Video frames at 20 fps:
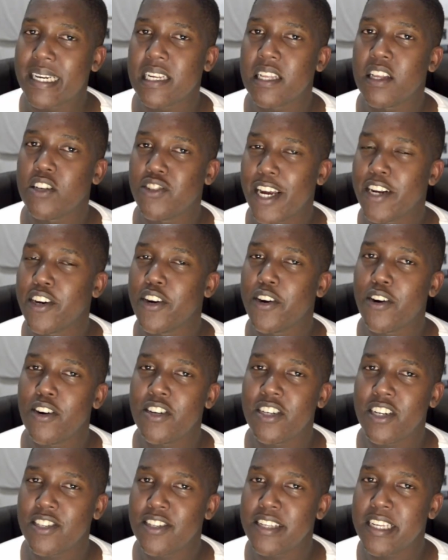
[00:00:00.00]
they're trying to
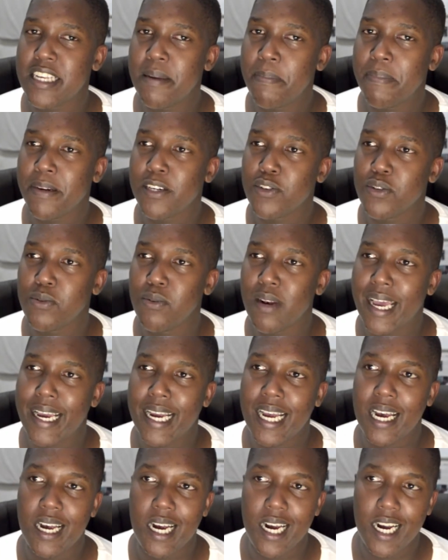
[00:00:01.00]
urge us to keep it to
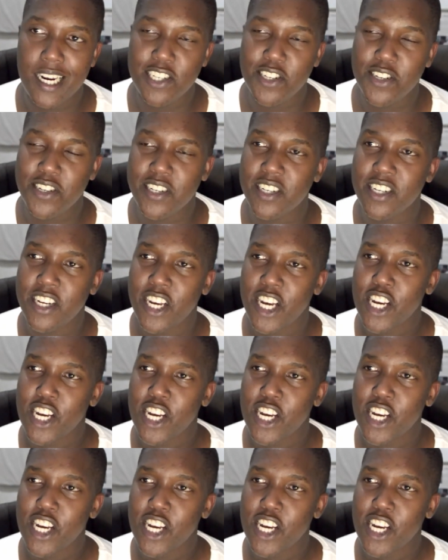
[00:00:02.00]
like 100